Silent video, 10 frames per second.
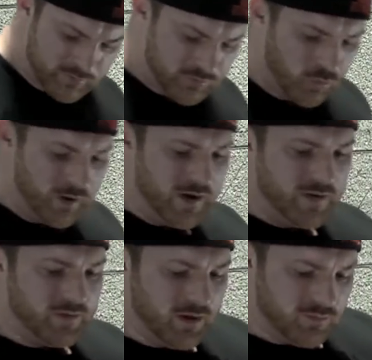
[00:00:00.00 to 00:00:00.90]

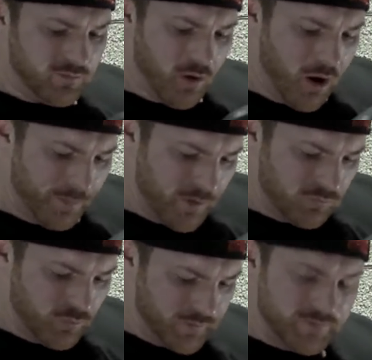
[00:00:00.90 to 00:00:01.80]
Squeezing at the
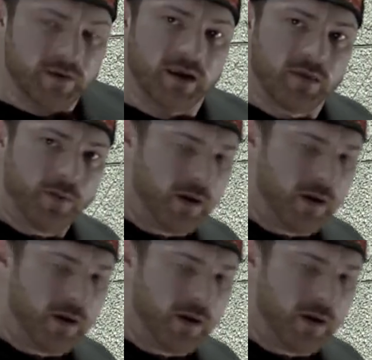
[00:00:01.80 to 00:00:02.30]
top, twisting in the